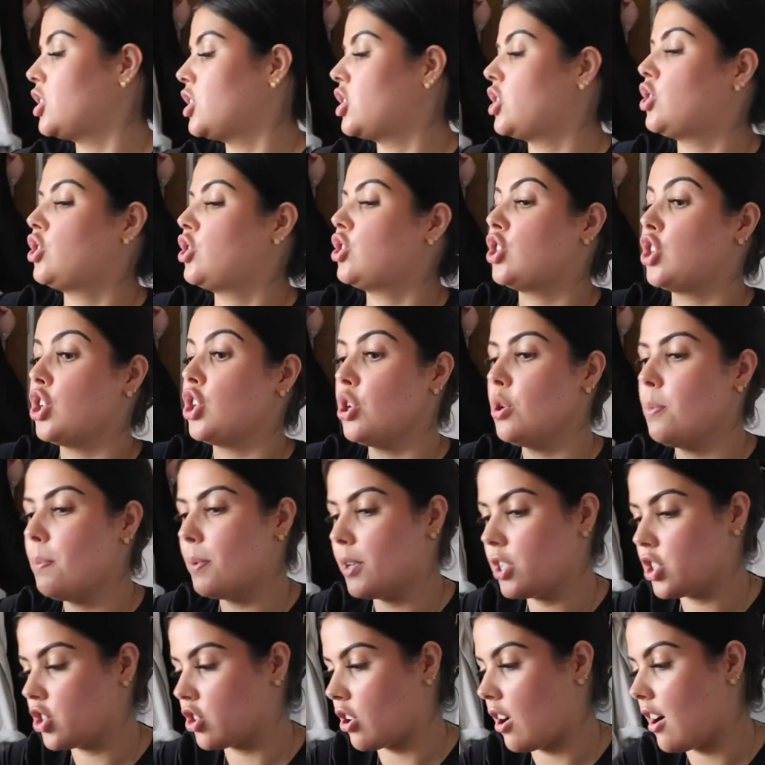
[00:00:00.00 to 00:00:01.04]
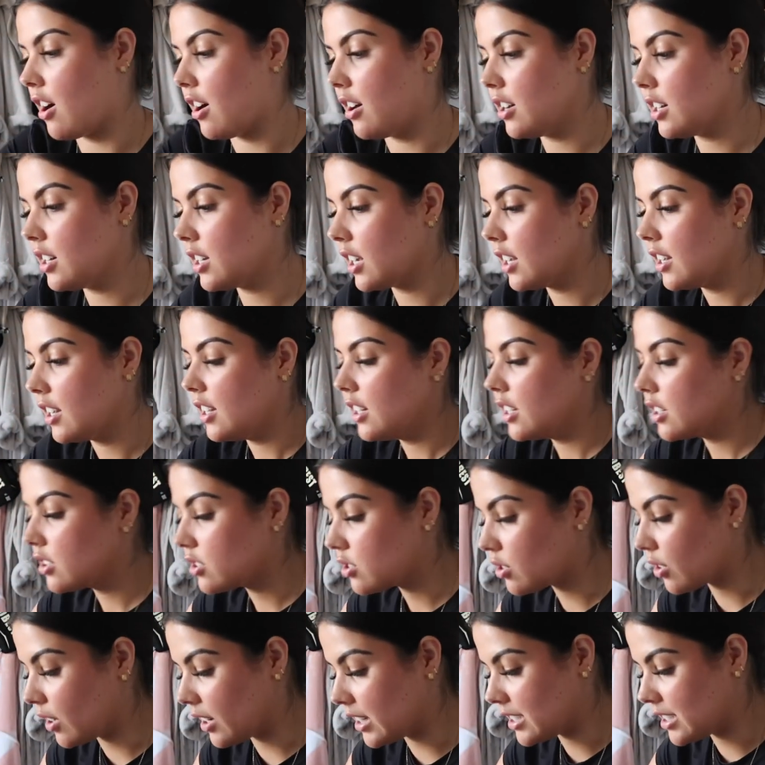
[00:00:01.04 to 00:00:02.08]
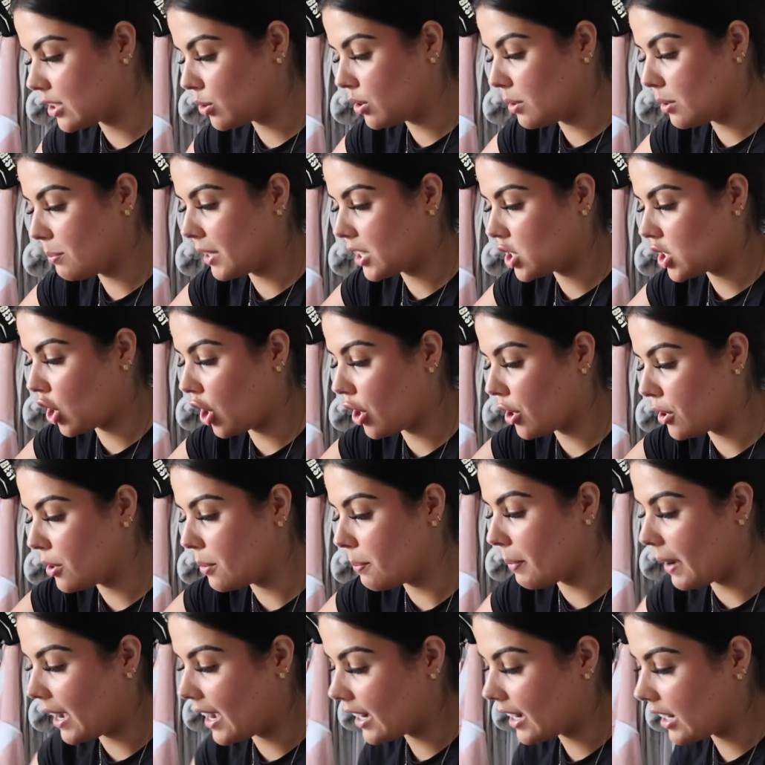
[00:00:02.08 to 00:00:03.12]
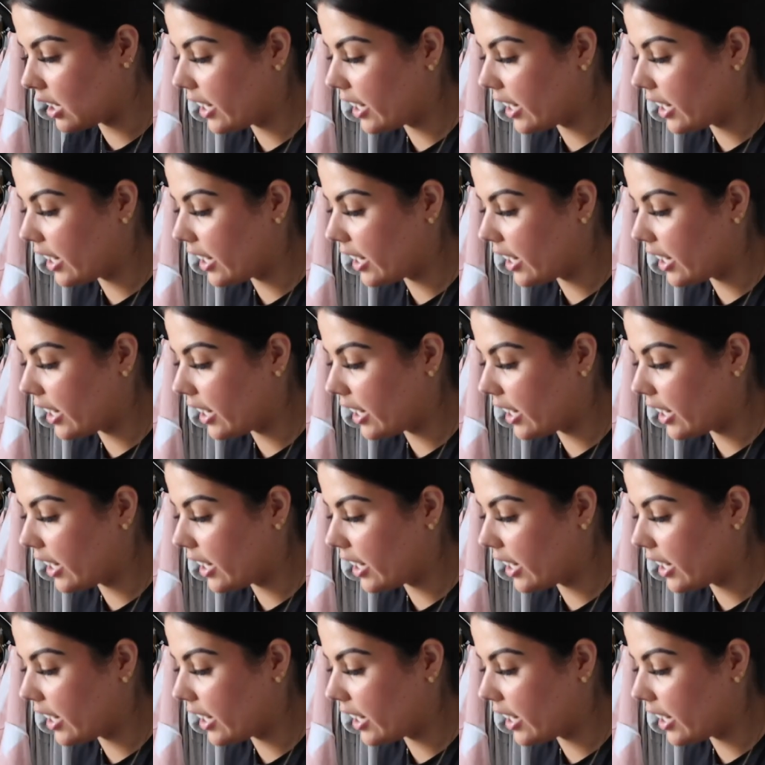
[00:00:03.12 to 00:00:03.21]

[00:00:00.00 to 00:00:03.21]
Superdrug. Sorry, it's all in my tote bag.